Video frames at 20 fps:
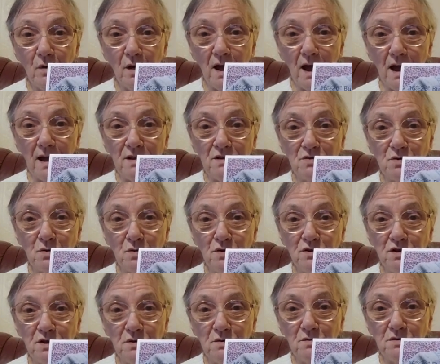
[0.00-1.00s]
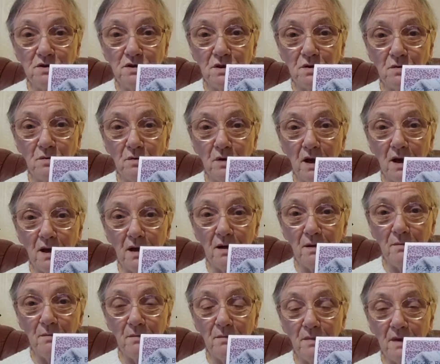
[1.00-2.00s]
where I told you to
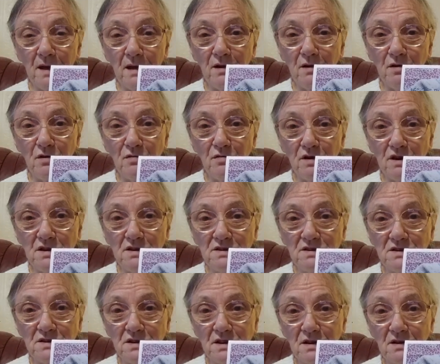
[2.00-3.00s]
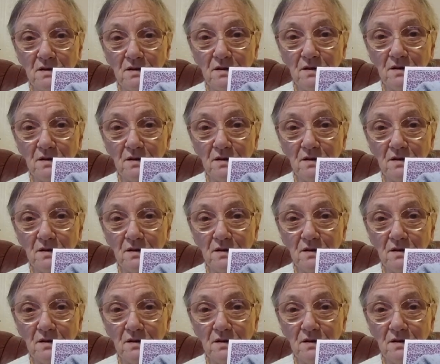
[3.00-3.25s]
increase,